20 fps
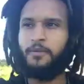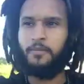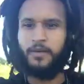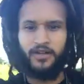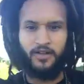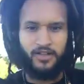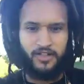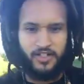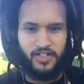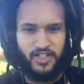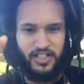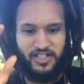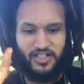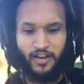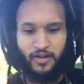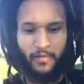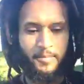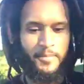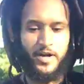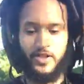mother. She's
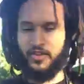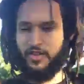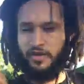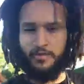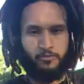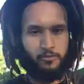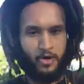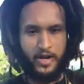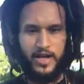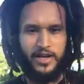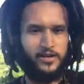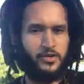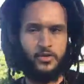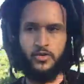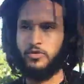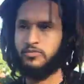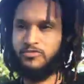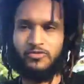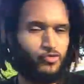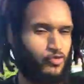her mother, brand
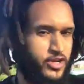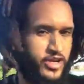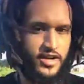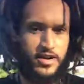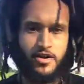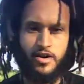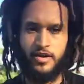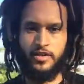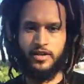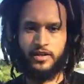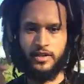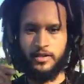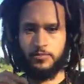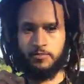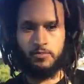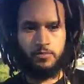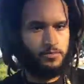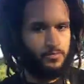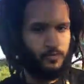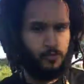new, reincarnated.
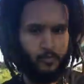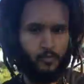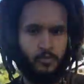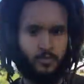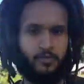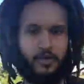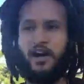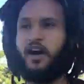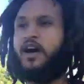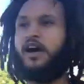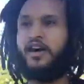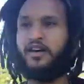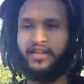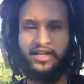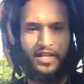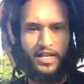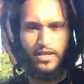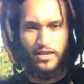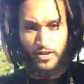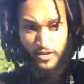God
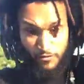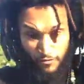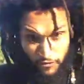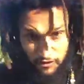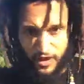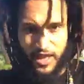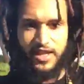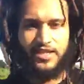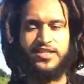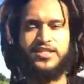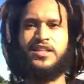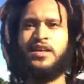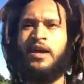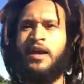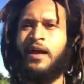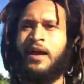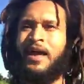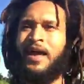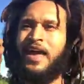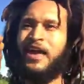in flesh.
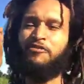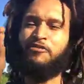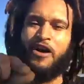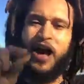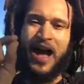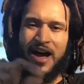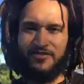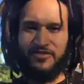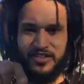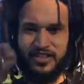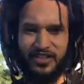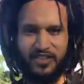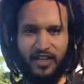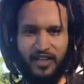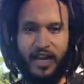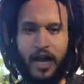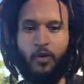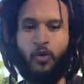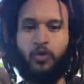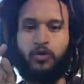If I have a
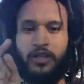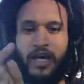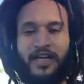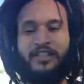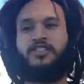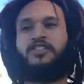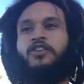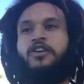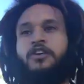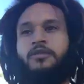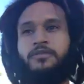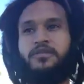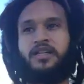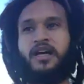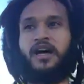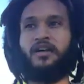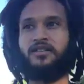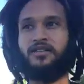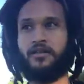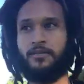son, I will not
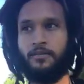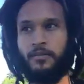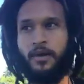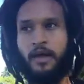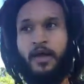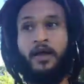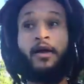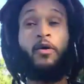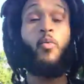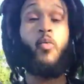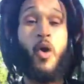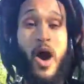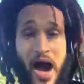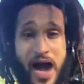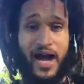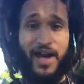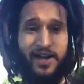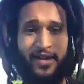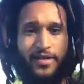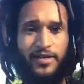circumcise him.
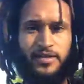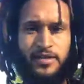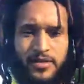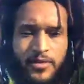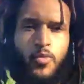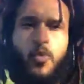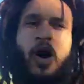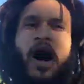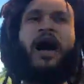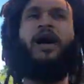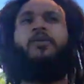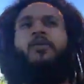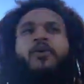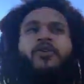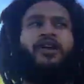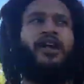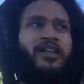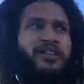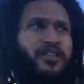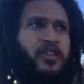Why? Why
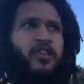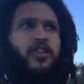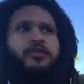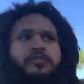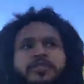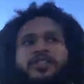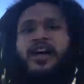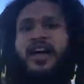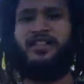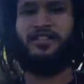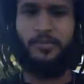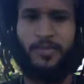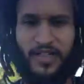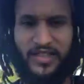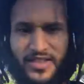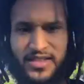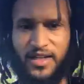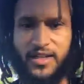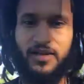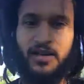won't I circumcise my
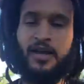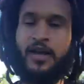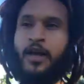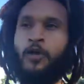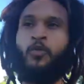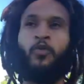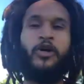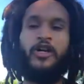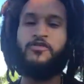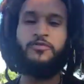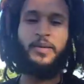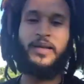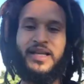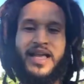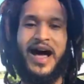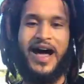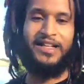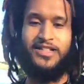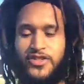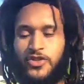son? We have been
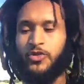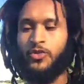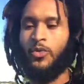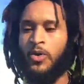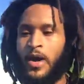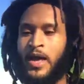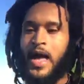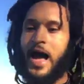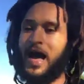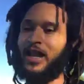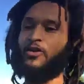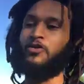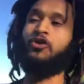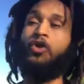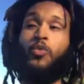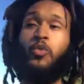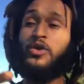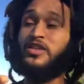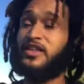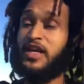lied to. I don't know
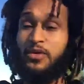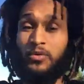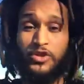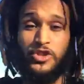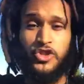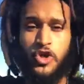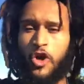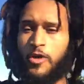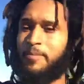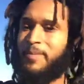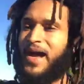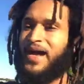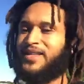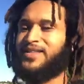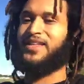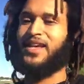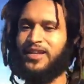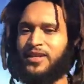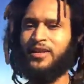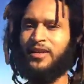what they were taught back
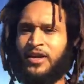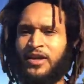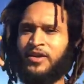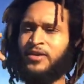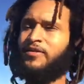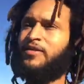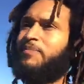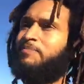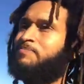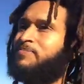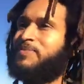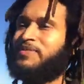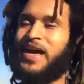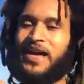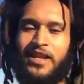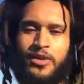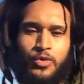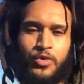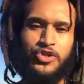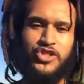then,
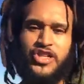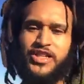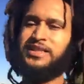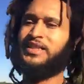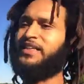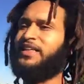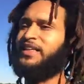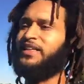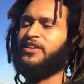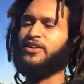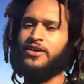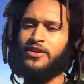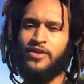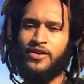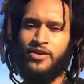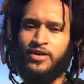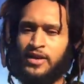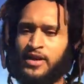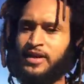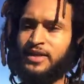that it was
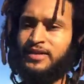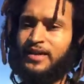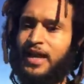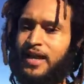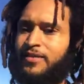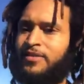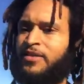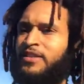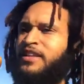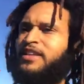cleaner, that